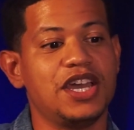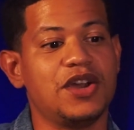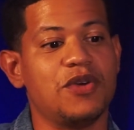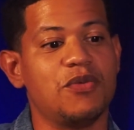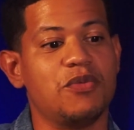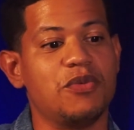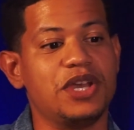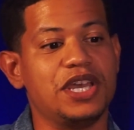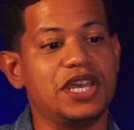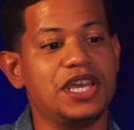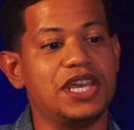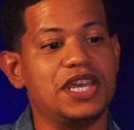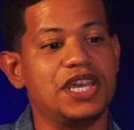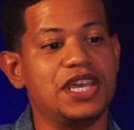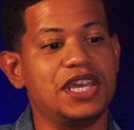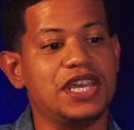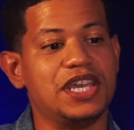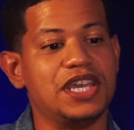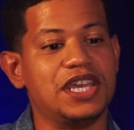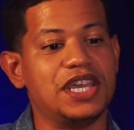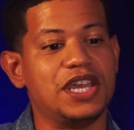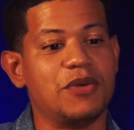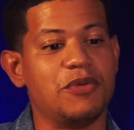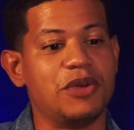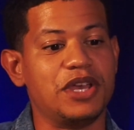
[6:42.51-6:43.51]

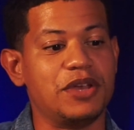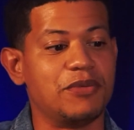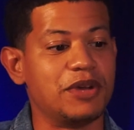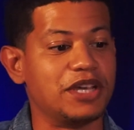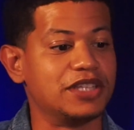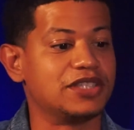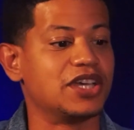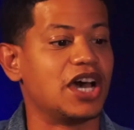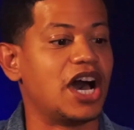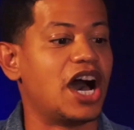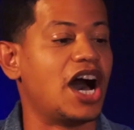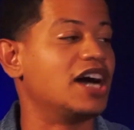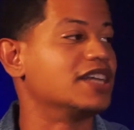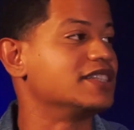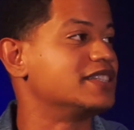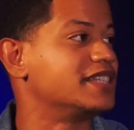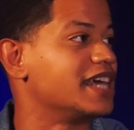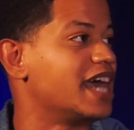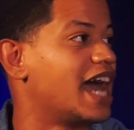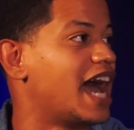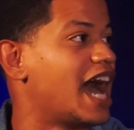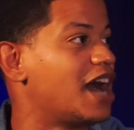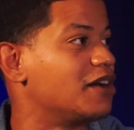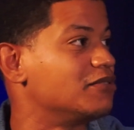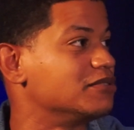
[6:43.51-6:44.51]
we went to haunted
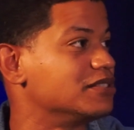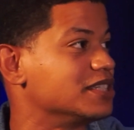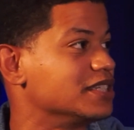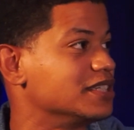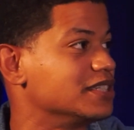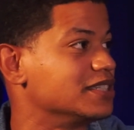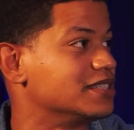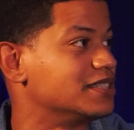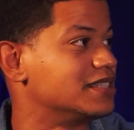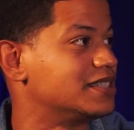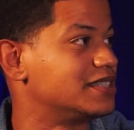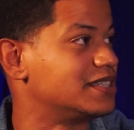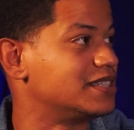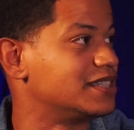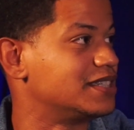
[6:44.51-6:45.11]
houses.